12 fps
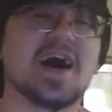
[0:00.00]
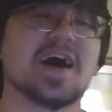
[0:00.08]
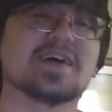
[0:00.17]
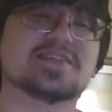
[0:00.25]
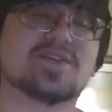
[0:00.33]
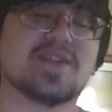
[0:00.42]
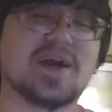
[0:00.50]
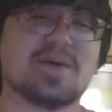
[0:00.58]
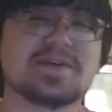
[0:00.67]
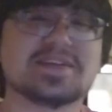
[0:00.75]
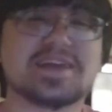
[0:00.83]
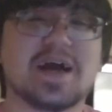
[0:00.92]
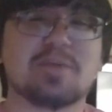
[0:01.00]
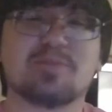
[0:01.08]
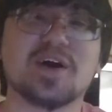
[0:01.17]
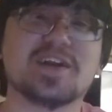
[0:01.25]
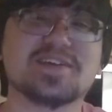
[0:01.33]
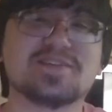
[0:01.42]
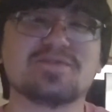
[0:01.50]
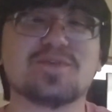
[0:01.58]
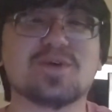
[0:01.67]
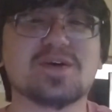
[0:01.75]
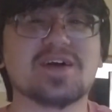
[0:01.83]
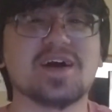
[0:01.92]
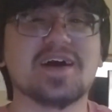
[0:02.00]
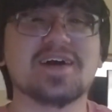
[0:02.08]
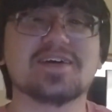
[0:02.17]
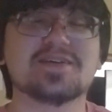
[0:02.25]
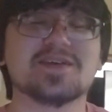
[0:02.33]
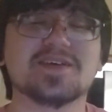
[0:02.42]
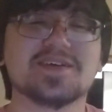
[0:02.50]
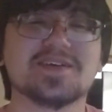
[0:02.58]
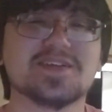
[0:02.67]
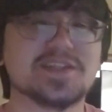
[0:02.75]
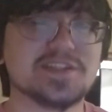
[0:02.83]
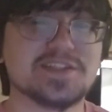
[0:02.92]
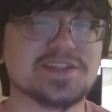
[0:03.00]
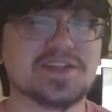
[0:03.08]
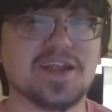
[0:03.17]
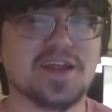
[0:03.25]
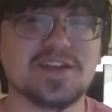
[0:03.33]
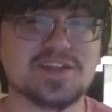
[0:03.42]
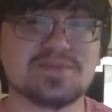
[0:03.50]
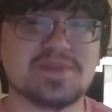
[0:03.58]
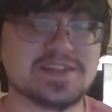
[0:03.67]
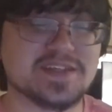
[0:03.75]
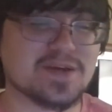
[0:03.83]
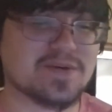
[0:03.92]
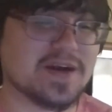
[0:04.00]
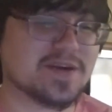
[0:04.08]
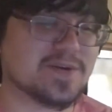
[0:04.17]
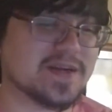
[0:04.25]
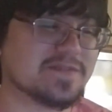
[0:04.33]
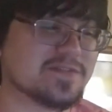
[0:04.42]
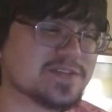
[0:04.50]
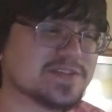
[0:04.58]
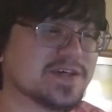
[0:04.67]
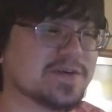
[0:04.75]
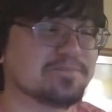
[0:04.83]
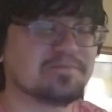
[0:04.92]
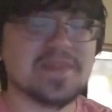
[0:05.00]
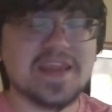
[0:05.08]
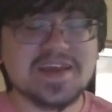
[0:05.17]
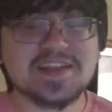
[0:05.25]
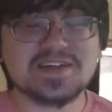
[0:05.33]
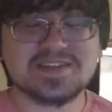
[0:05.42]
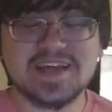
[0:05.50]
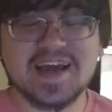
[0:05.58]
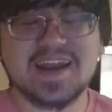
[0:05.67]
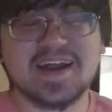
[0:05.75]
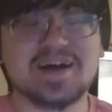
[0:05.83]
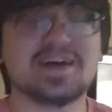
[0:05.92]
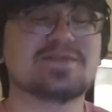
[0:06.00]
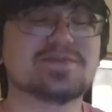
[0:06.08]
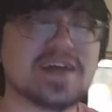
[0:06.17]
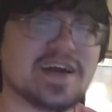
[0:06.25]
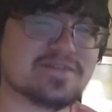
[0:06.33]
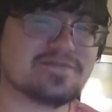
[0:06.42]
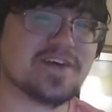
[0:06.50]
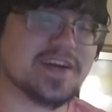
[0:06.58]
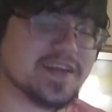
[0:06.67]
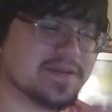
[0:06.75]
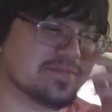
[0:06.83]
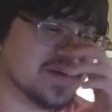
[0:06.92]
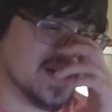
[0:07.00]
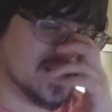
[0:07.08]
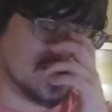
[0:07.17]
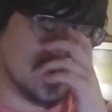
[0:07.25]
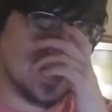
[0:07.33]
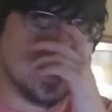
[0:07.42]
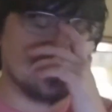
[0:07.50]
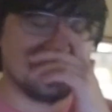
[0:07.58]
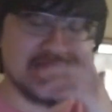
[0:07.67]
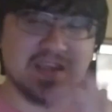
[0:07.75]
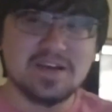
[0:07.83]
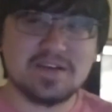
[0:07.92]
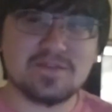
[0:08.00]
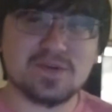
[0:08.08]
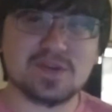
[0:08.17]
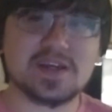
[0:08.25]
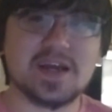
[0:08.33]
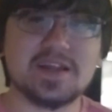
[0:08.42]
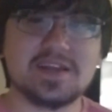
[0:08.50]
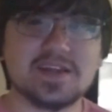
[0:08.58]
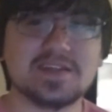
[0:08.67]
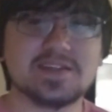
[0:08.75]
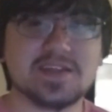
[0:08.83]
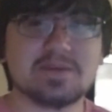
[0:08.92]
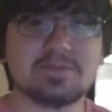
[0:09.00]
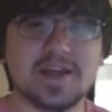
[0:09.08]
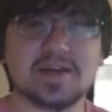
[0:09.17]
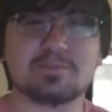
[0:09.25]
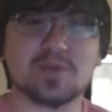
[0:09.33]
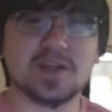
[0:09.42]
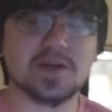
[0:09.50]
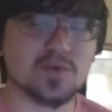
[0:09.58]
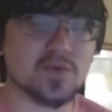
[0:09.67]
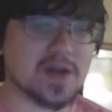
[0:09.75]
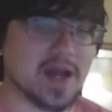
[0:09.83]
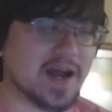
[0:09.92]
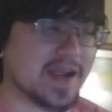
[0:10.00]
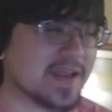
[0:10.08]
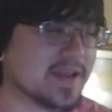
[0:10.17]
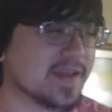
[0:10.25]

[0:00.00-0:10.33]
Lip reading: so they always got punished for just messing around or whatever. So there's that. It was kind of funny, but Fourth Kind did seem like a pretty cool guy.